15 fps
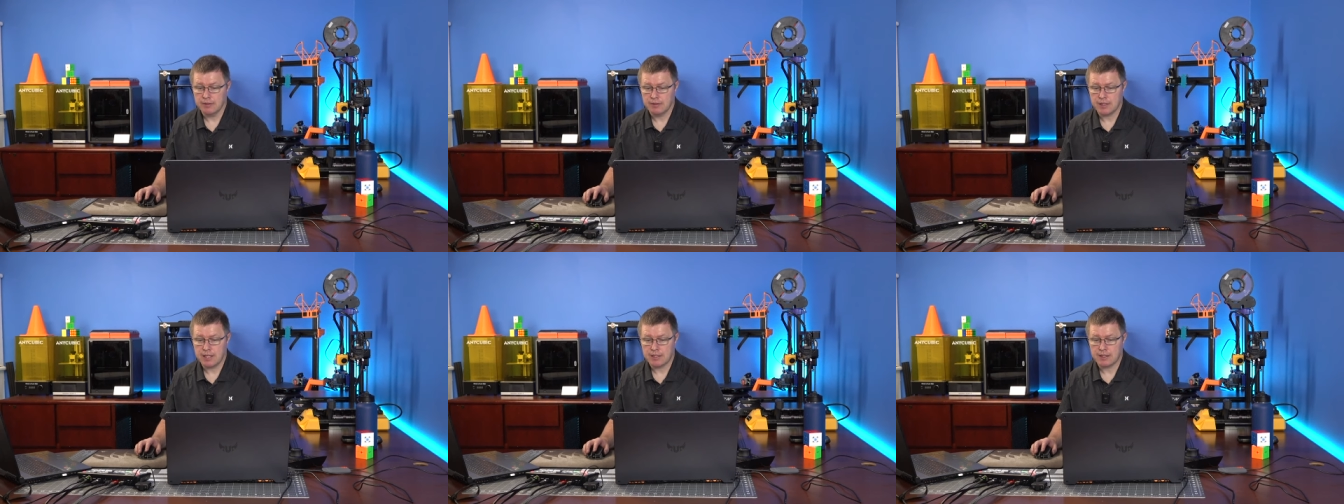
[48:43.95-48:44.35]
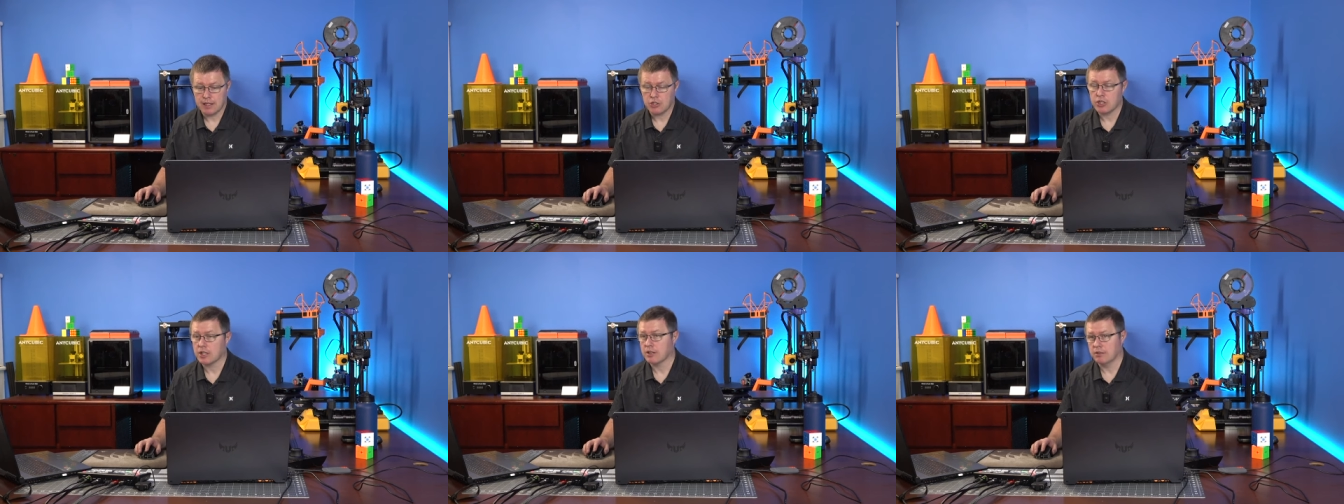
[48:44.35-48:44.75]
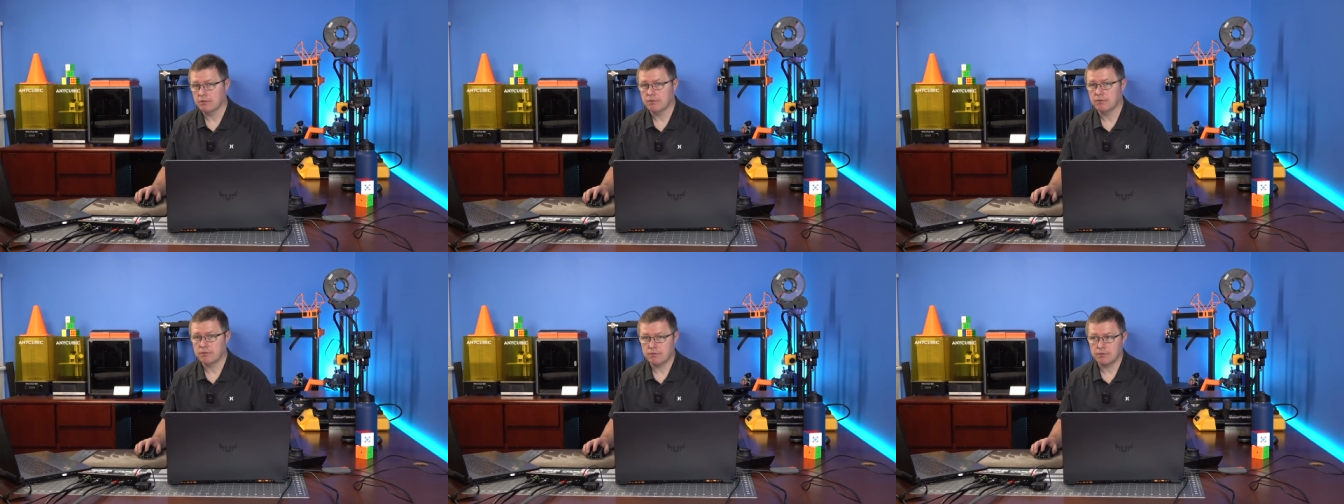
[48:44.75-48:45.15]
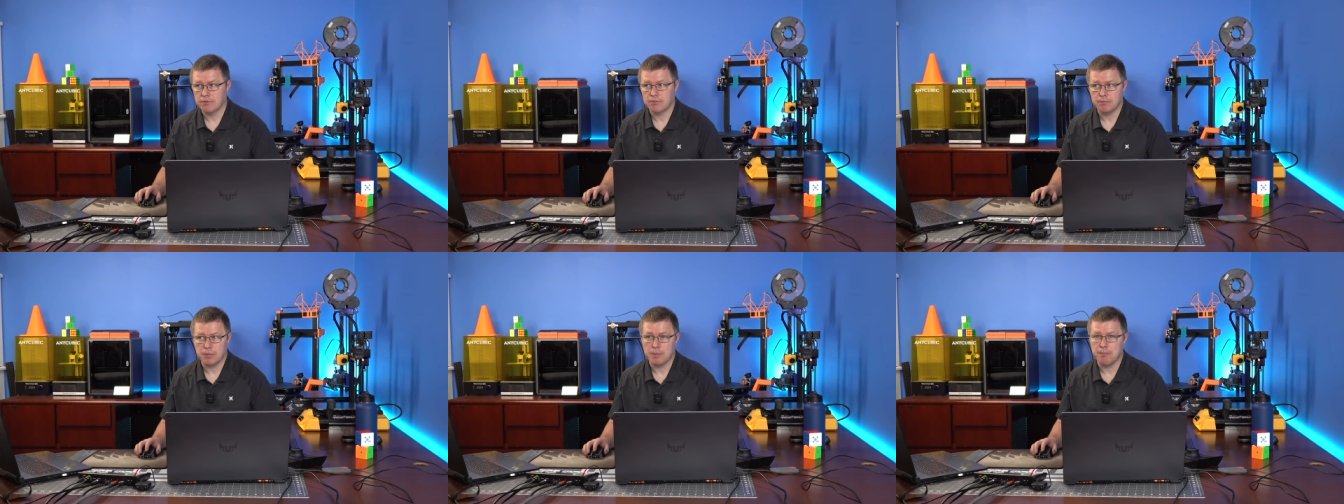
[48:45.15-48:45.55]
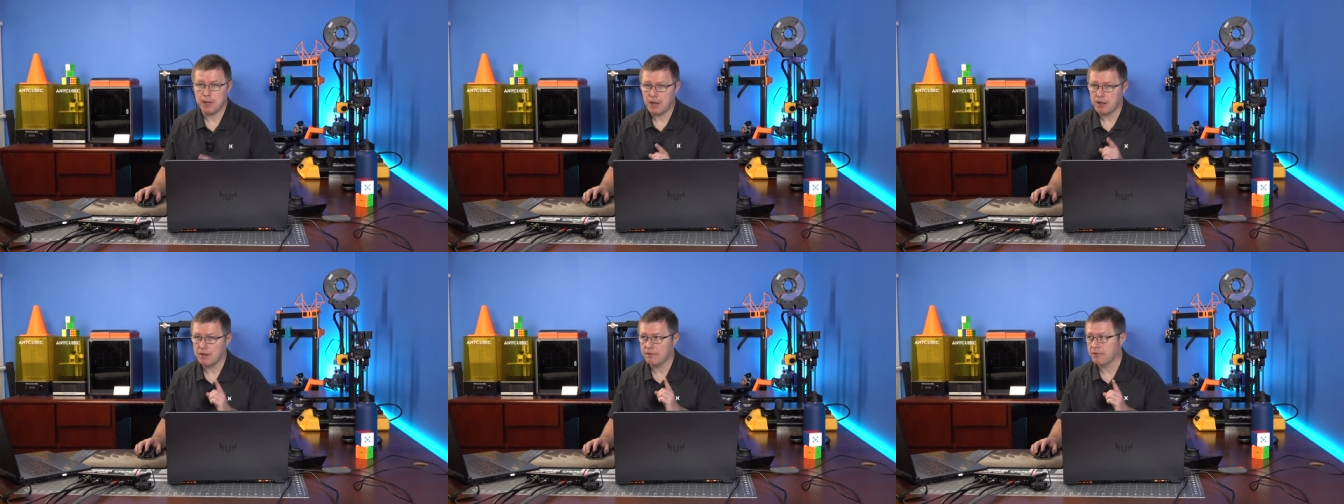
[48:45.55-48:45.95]
Tastes like chicken, but
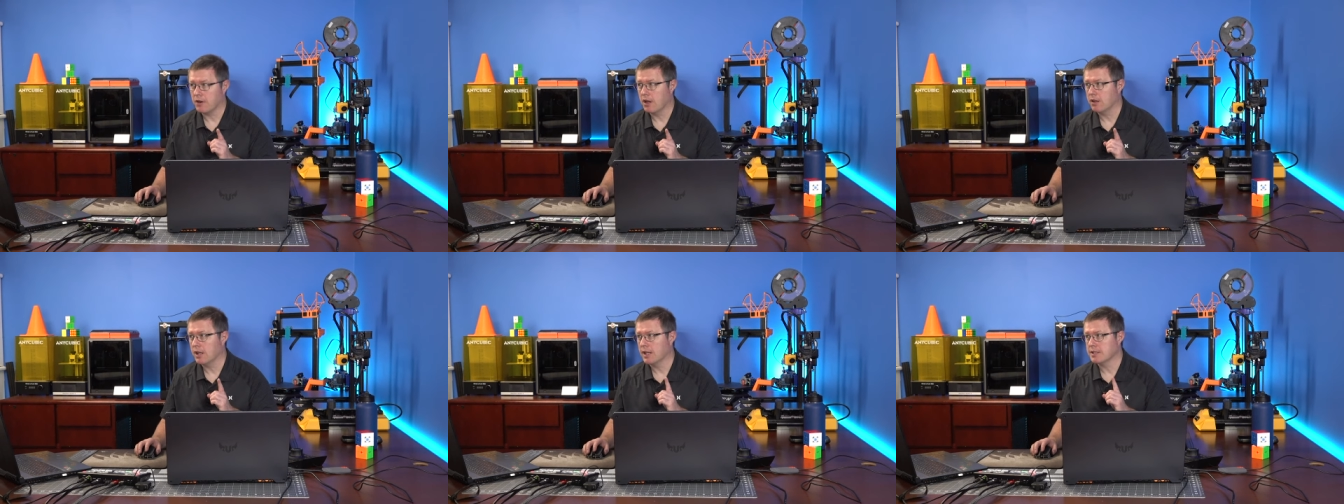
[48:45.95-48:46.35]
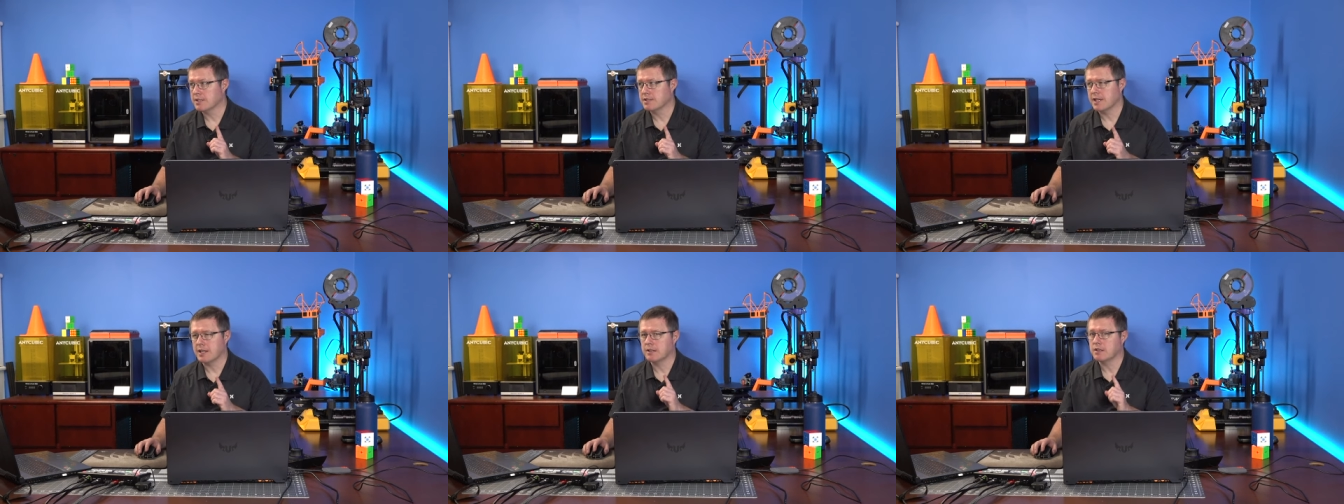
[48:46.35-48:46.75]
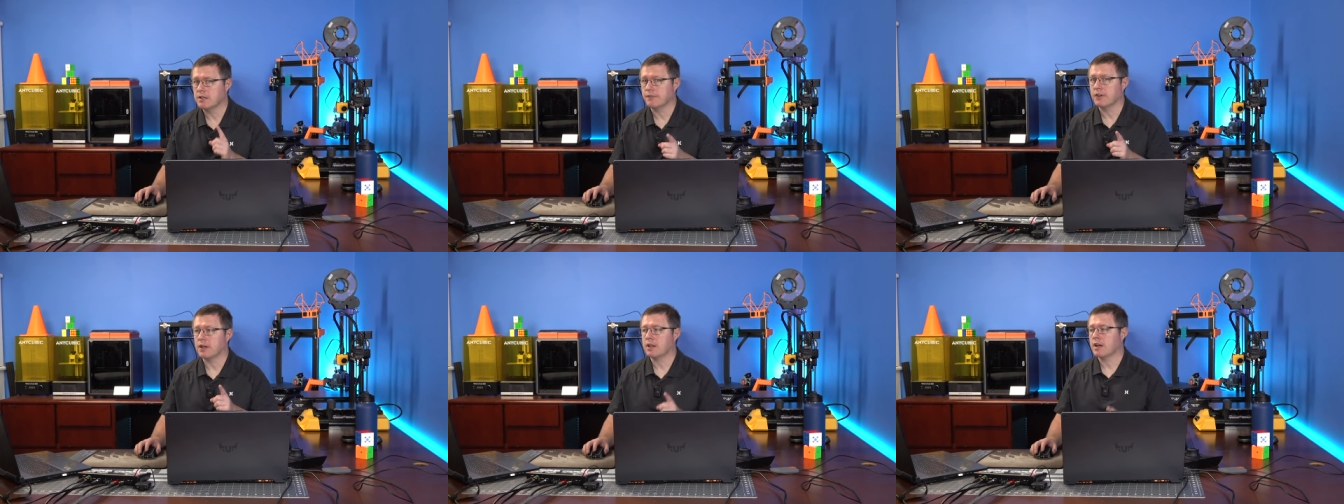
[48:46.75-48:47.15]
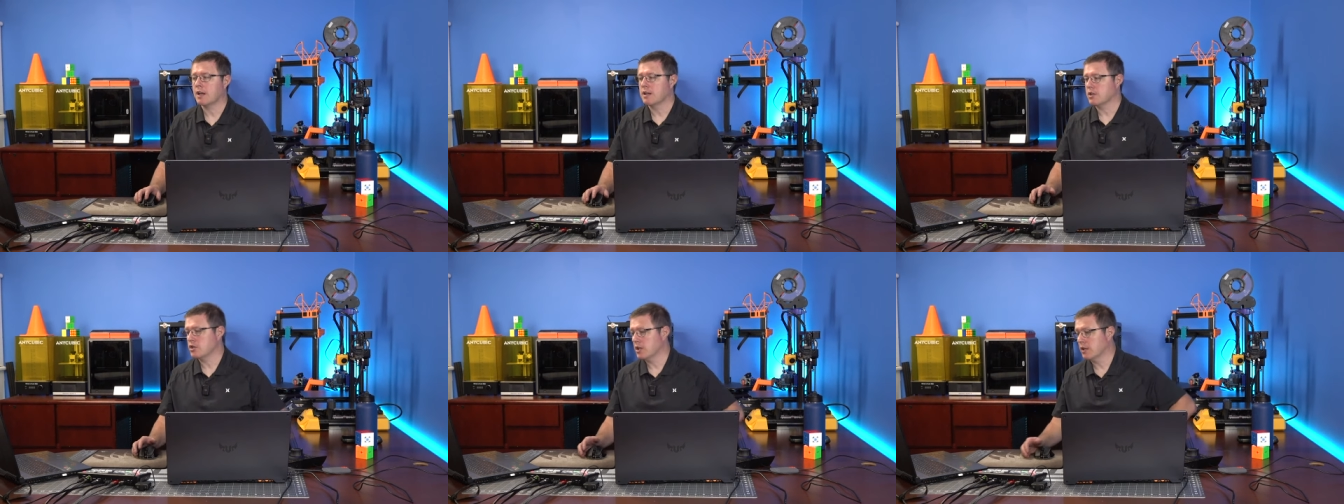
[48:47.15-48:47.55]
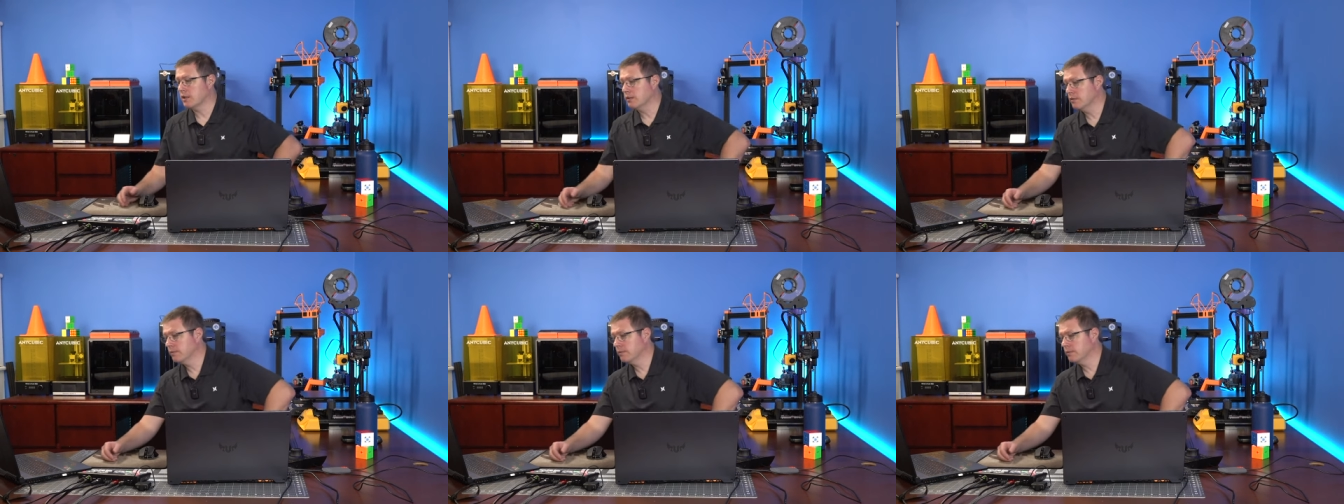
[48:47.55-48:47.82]
better than frog legs. It's like a different kind of chicken.